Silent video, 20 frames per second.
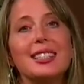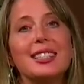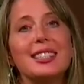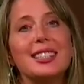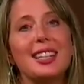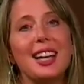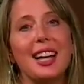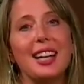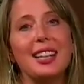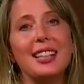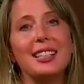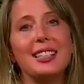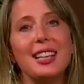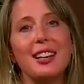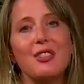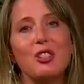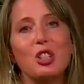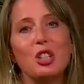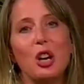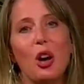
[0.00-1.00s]

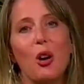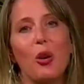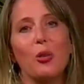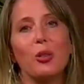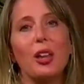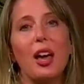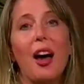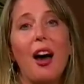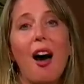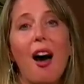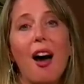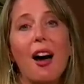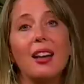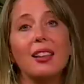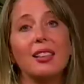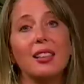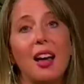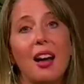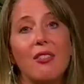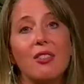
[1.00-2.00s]
Studies have shown that
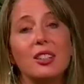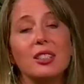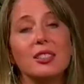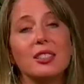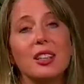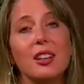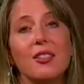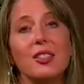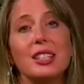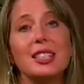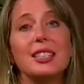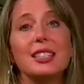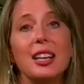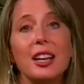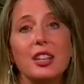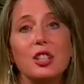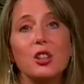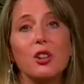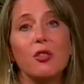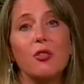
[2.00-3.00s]
high levels of
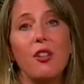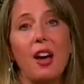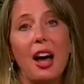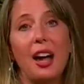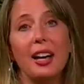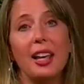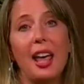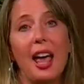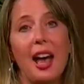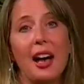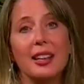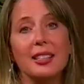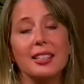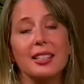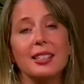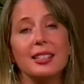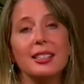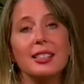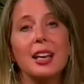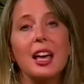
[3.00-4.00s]
essential fatty
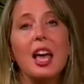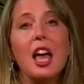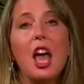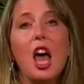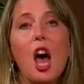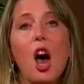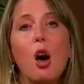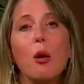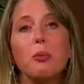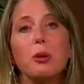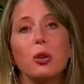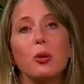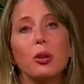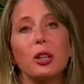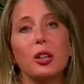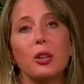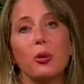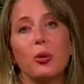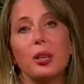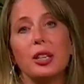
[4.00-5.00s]
acids help
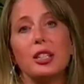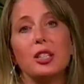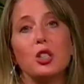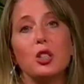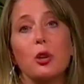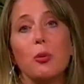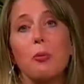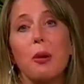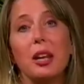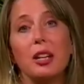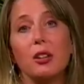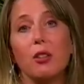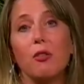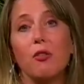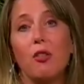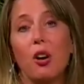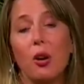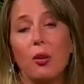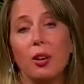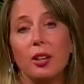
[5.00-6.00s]
you increase your mental
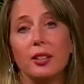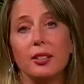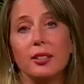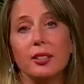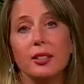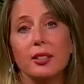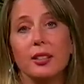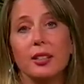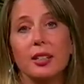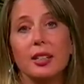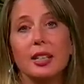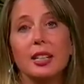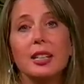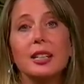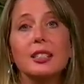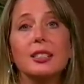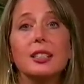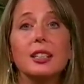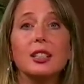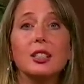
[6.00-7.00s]
focus.
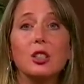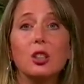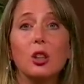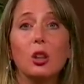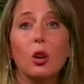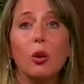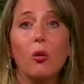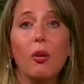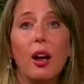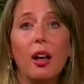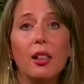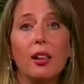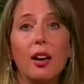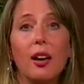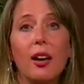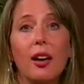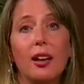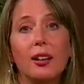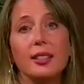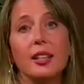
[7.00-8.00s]
Since
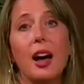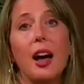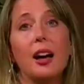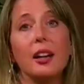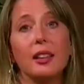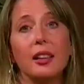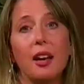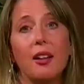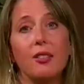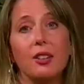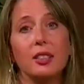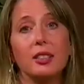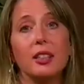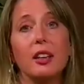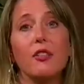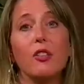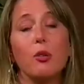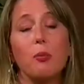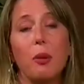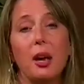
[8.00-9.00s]
chlorella has high
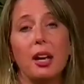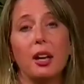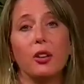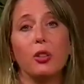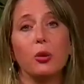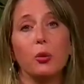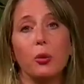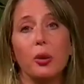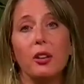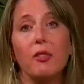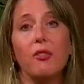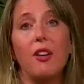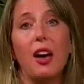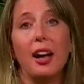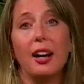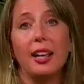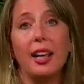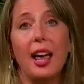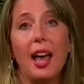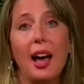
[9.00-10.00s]
levels of omega 3
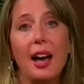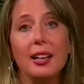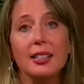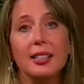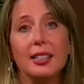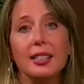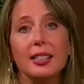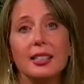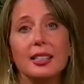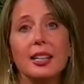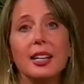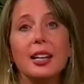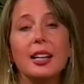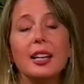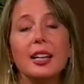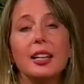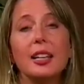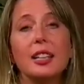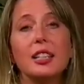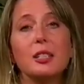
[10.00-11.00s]
fatty acids,
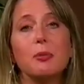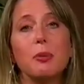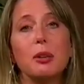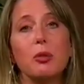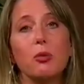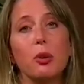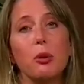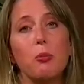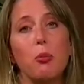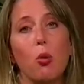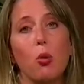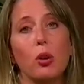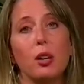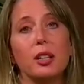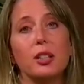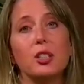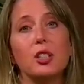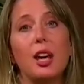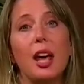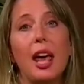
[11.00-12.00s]
it has been
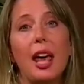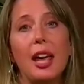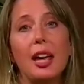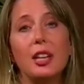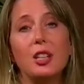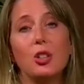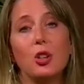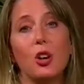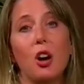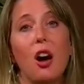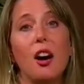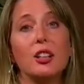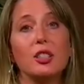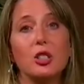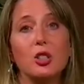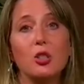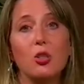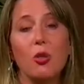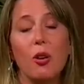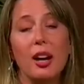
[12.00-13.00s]
reported to aid your
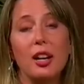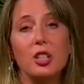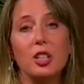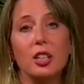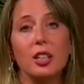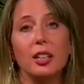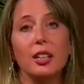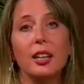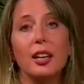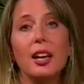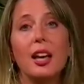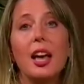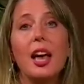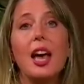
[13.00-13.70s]
concentration